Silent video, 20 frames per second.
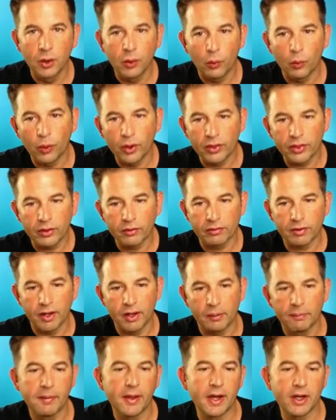with the
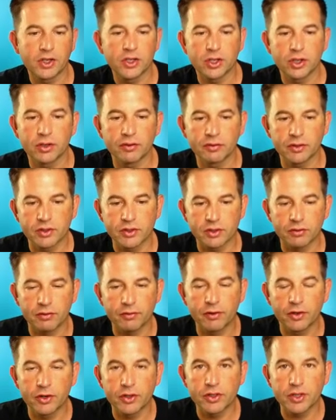file manager, if it's the
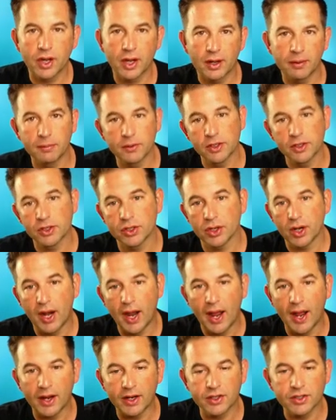first time that you're
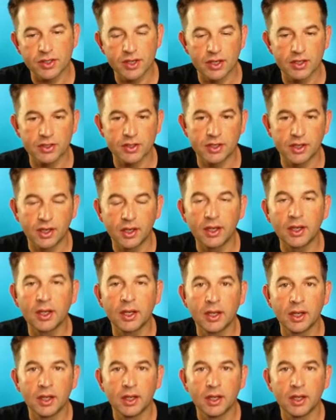accessing